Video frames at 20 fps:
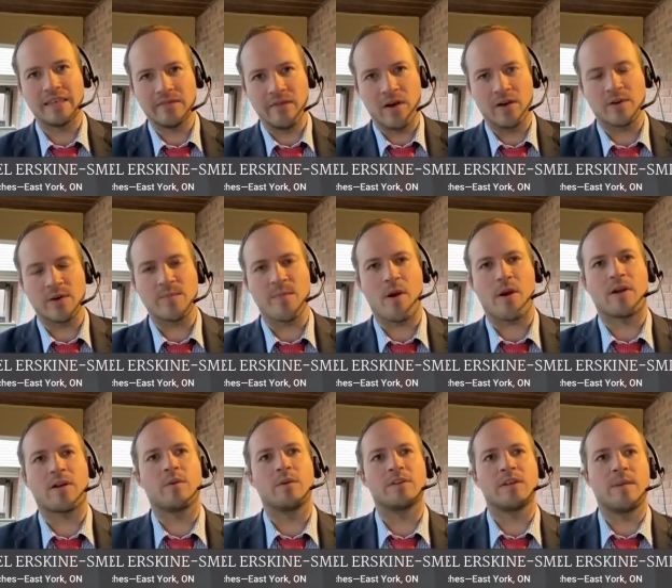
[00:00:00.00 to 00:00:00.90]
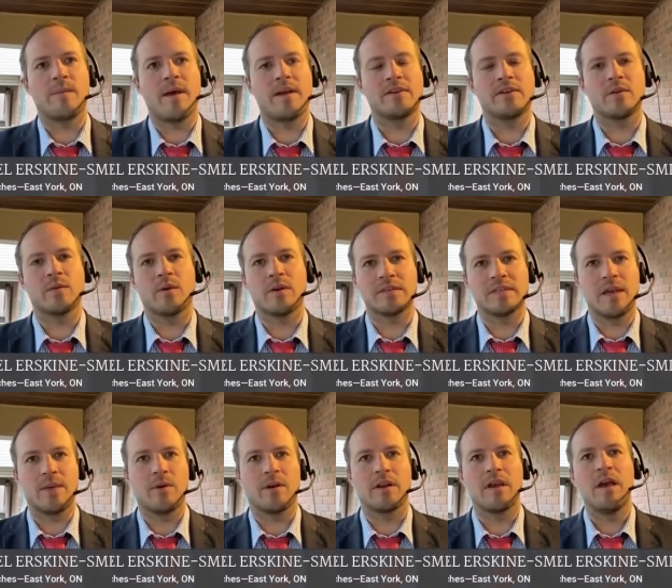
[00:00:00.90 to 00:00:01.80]
of Audrey Parker, which I mentioned, where
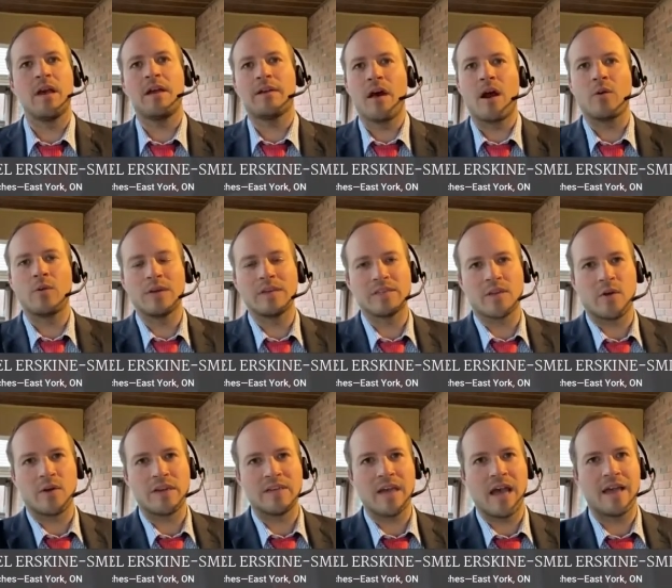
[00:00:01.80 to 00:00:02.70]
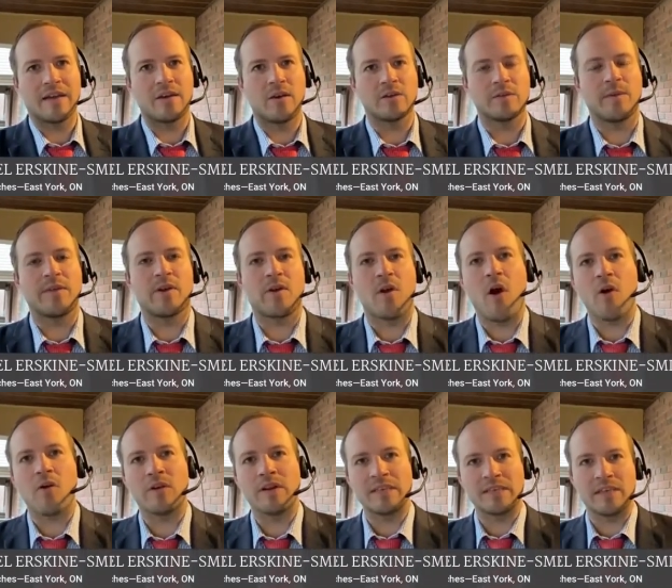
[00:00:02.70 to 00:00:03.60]
someone not only is already diagnosed, but they're
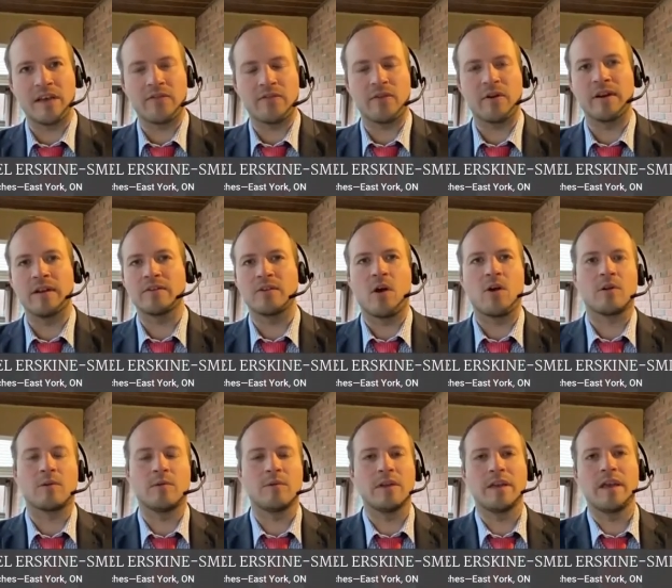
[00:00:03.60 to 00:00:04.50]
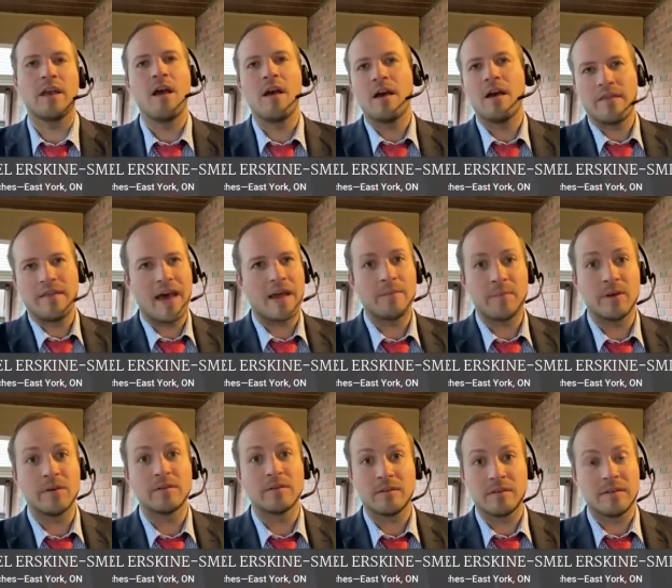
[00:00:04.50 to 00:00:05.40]
already suffering intolerably. That
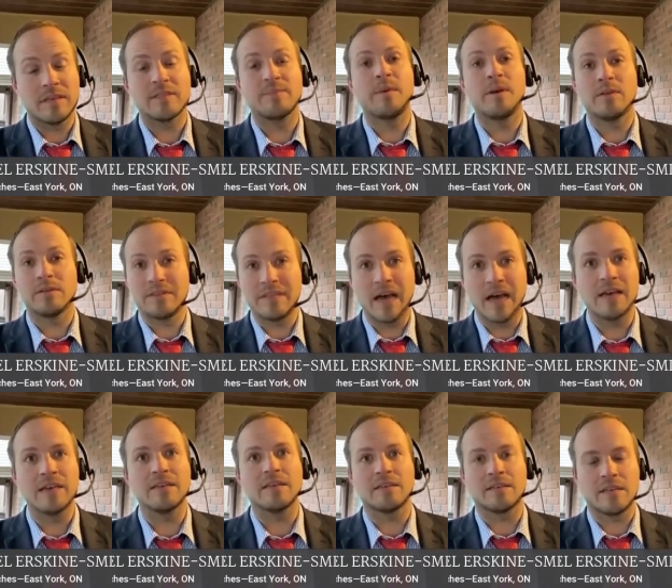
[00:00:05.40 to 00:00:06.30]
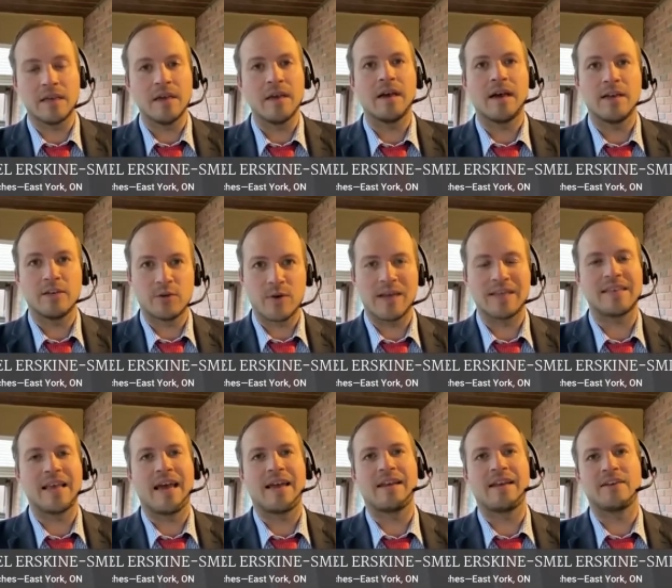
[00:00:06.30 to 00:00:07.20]
bill, this bill, does
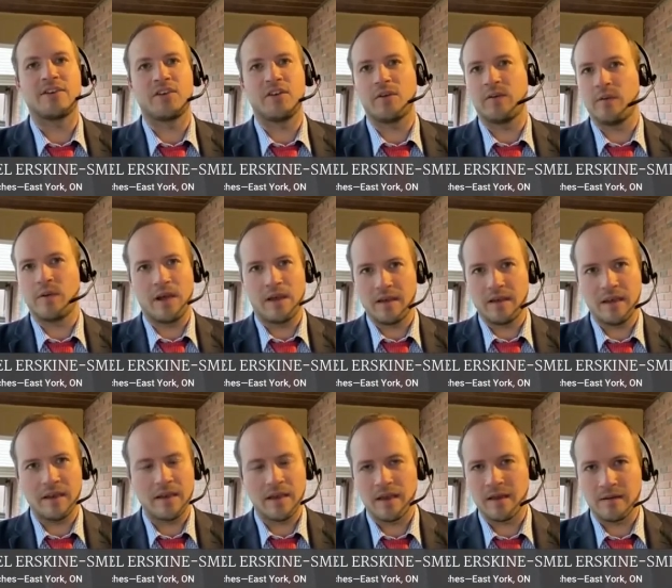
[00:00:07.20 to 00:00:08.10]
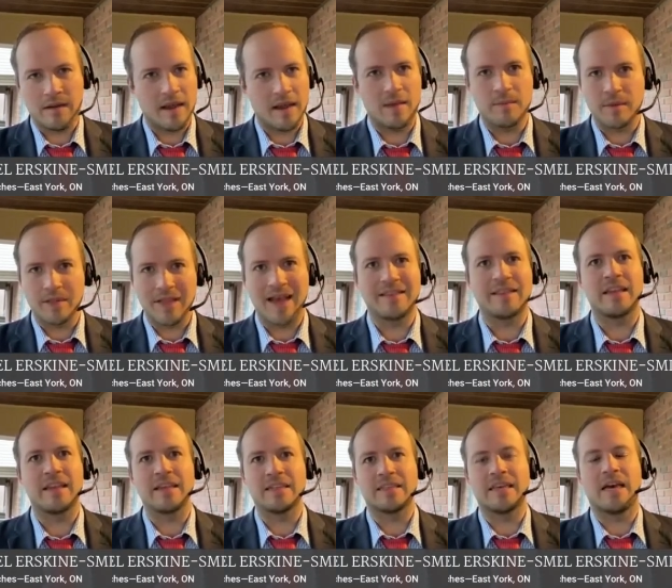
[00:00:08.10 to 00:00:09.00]
address that issue, and, and I'm glad
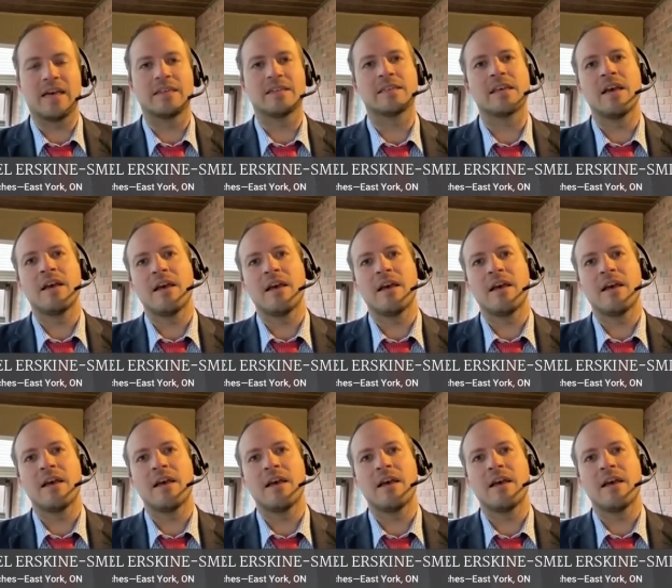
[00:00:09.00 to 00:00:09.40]
that it does.